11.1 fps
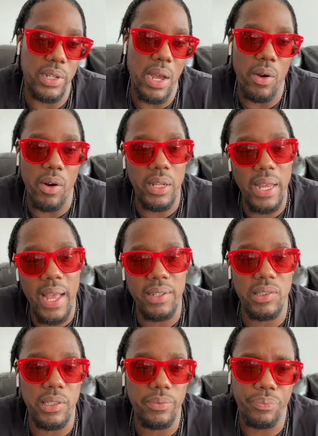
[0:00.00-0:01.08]
Now, Early
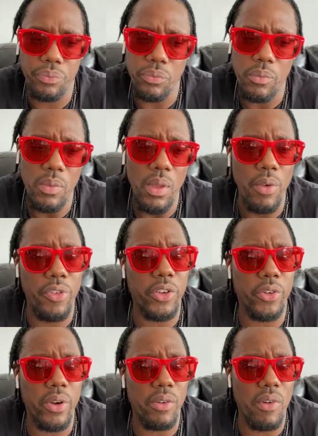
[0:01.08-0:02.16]
Exit
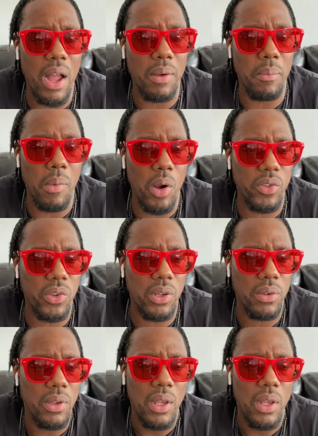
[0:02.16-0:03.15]
featuring Rock Marcy.